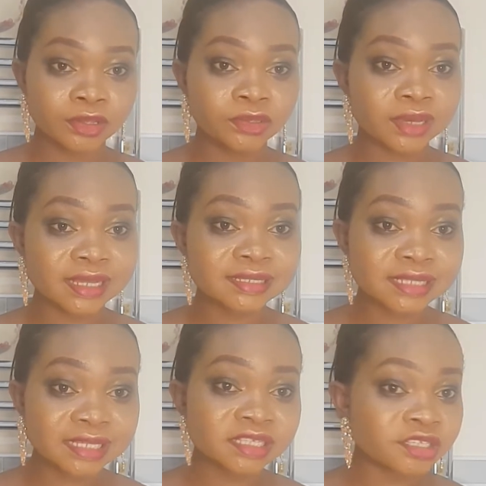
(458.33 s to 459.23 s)
you are
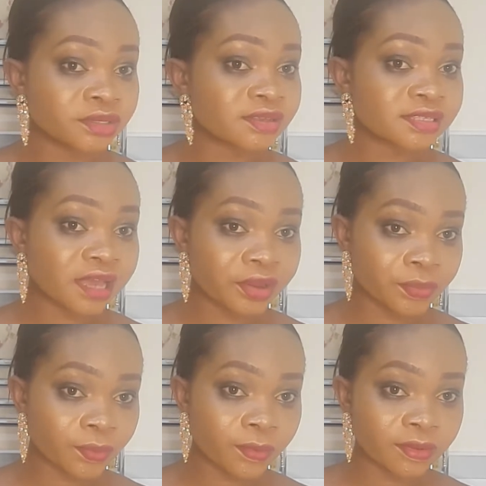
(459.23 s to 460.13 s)
stating your side
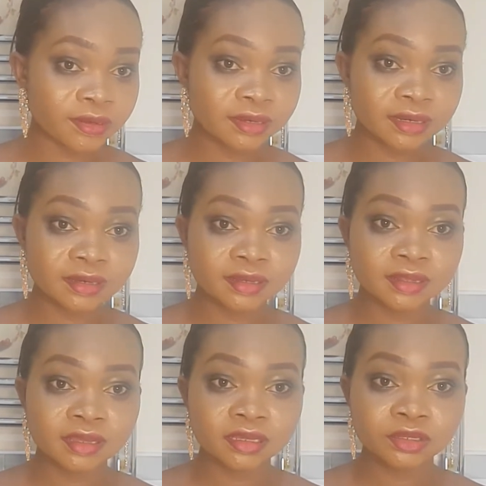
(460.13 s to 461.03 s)
1.
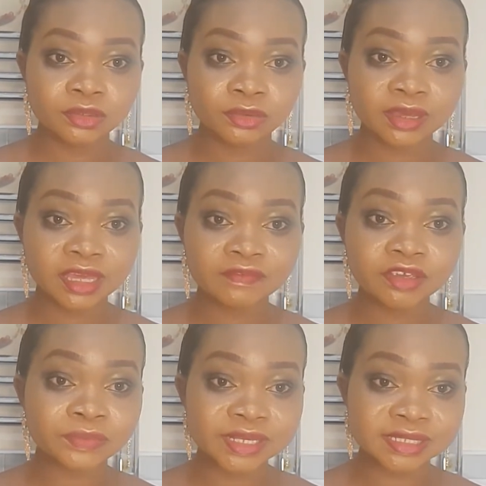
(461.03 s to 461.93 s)
You're
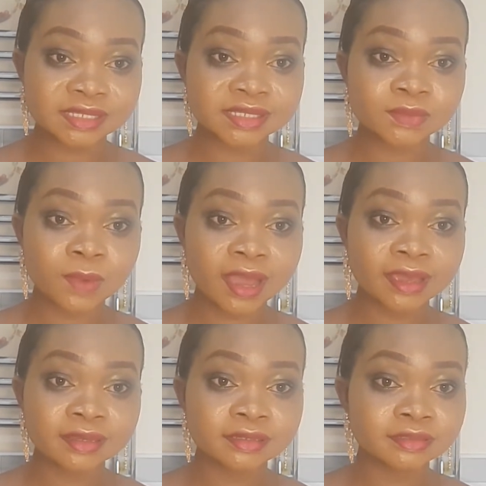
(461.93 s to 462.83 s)
giving reasons
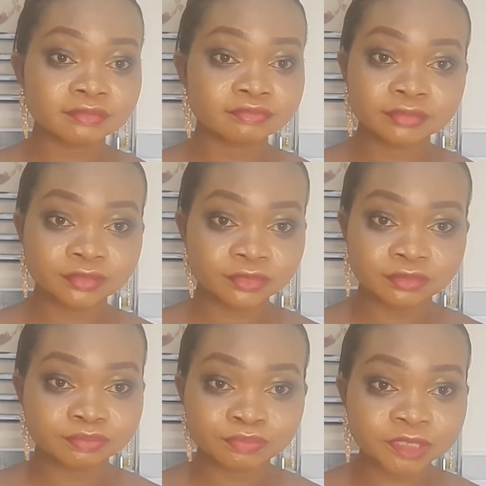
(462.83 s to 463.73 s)
why
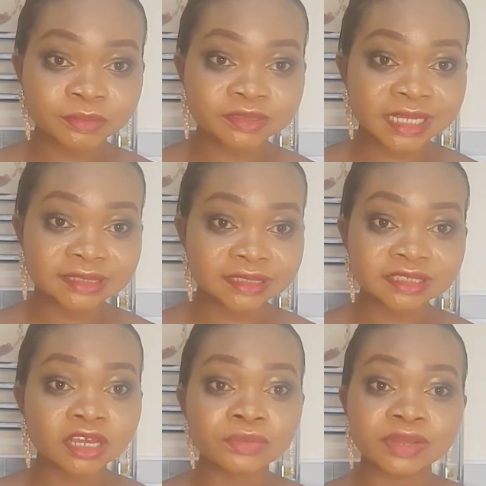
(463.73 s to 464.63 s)
people that
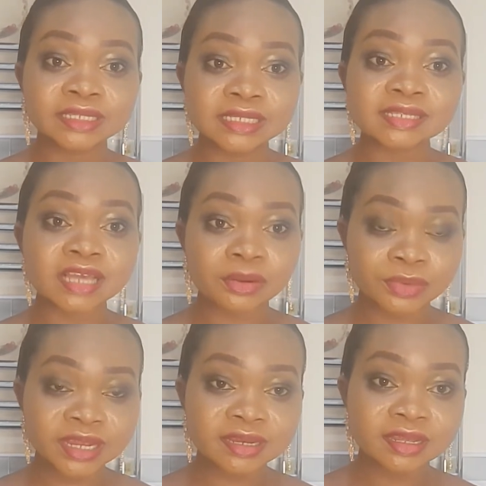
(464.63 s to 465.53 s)

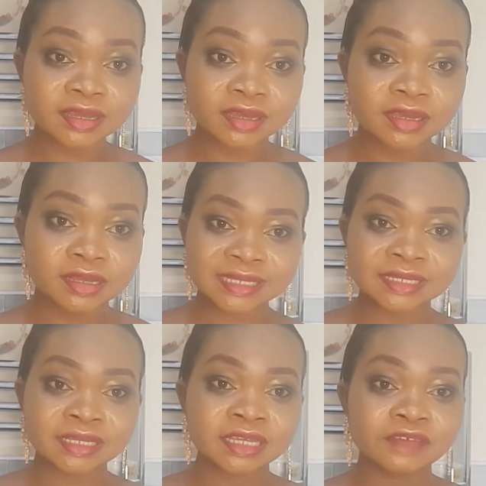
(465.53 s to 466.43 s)
disagree.
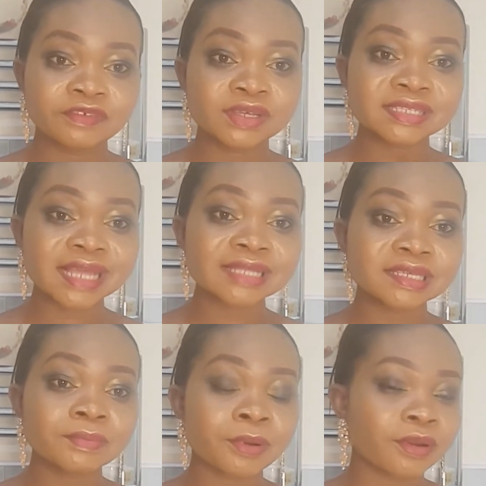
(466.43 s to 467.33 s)
If you're
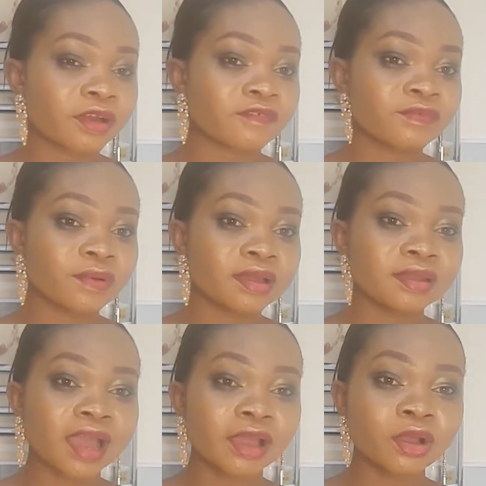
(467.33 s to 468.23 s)
starting paragraph
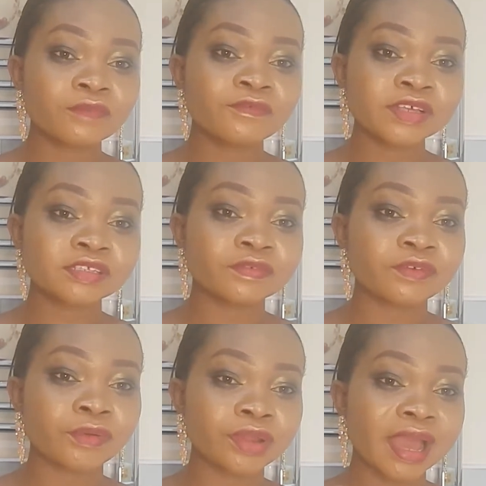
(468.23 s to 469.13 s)
1, first of
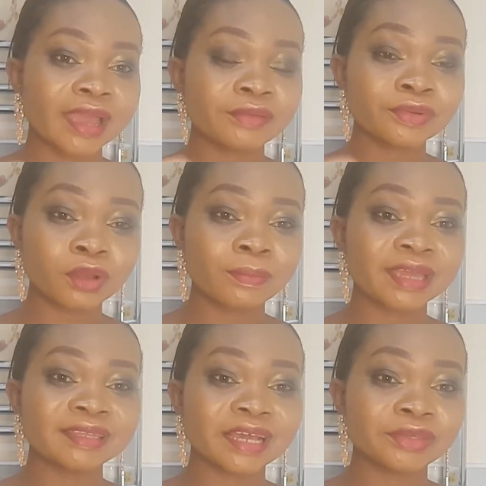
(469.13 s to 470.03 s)
all, I
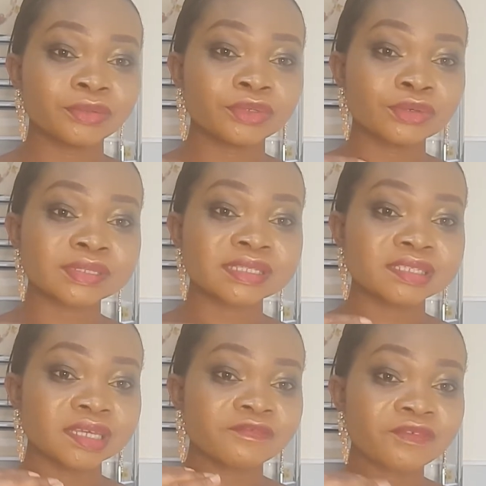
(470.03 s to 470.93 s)
recommend that you use
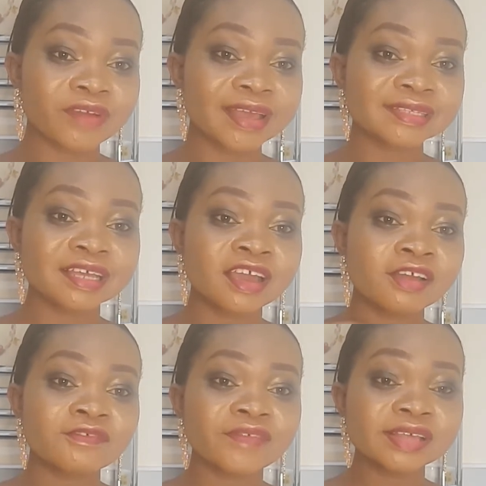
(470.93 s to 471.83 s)
the phrase
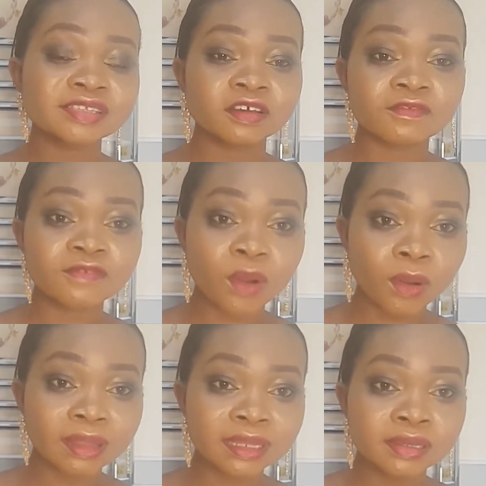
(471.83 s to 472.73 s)
"first of
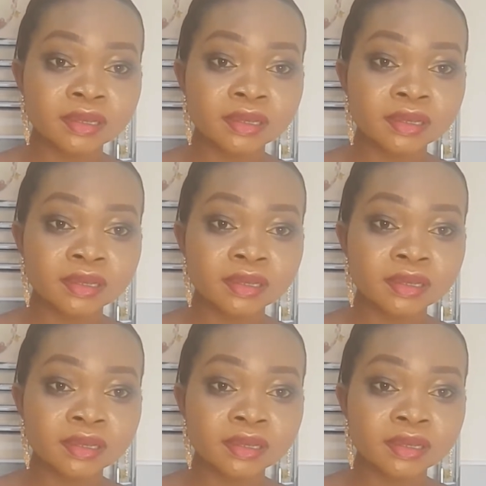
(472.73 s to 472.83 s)
all"